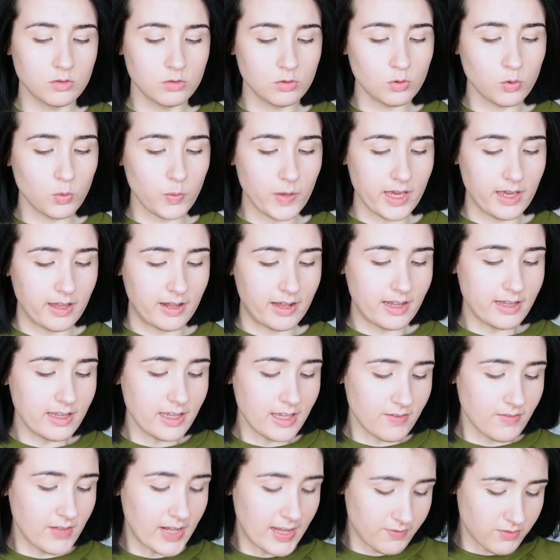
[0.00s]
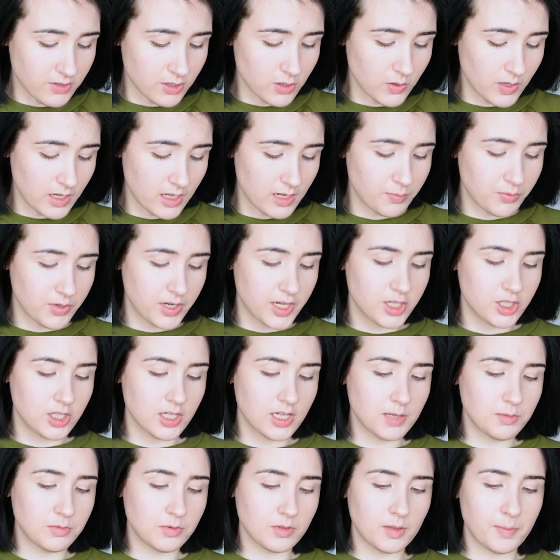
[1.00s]
Oh wait, I didn't even have to go get a brush. It
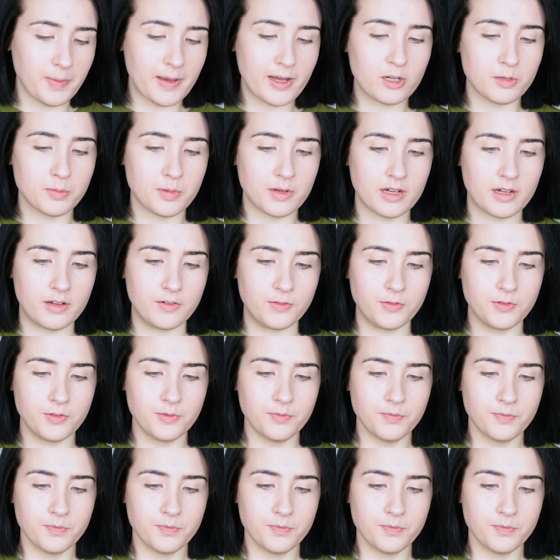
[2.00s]
comes with the powder puff.